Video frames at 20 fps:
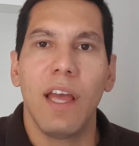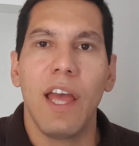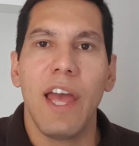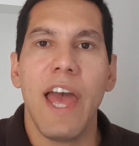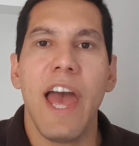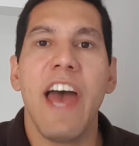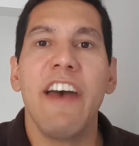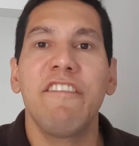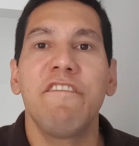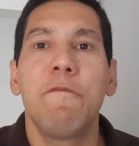
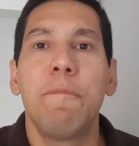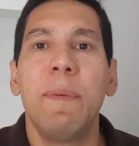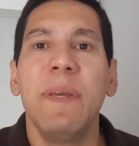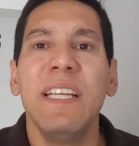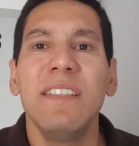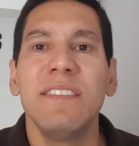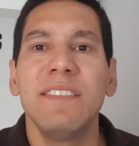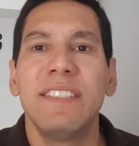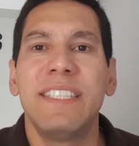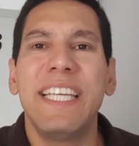have
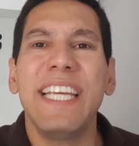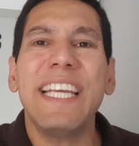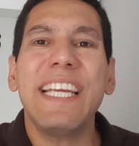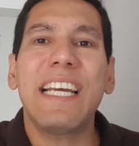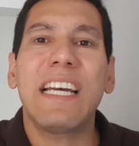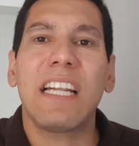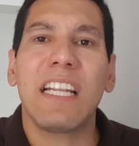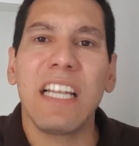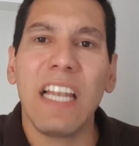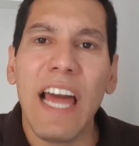been
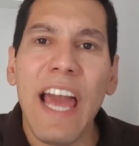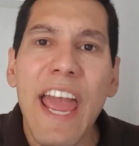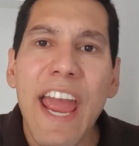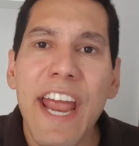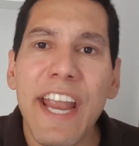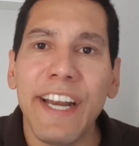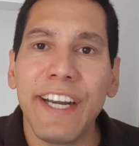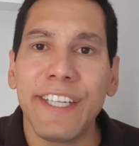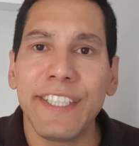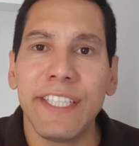
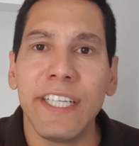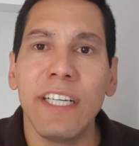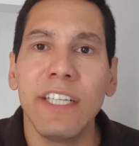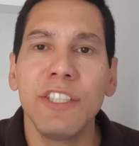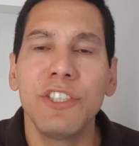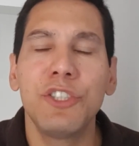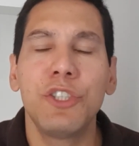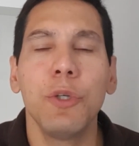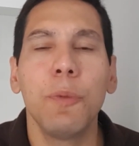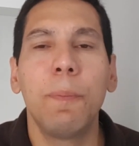declared
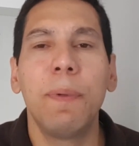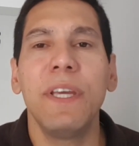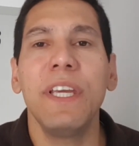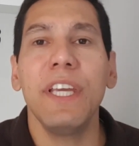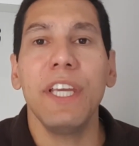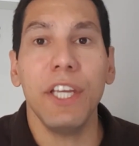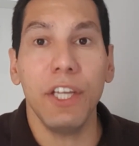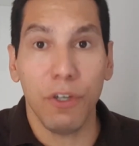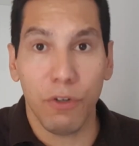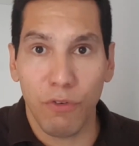to
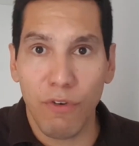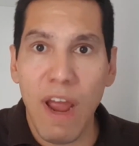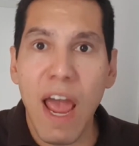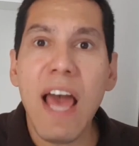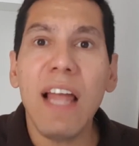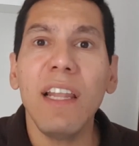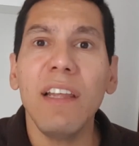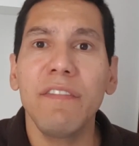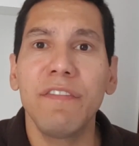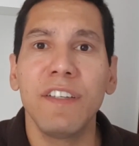be
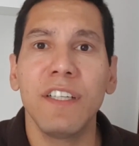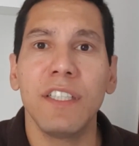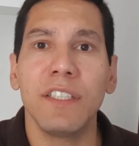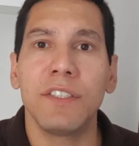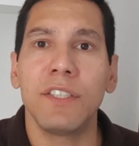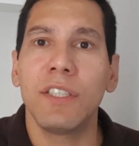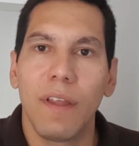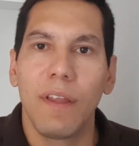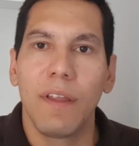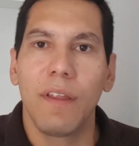
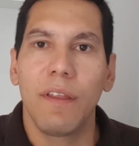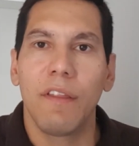irrelevant,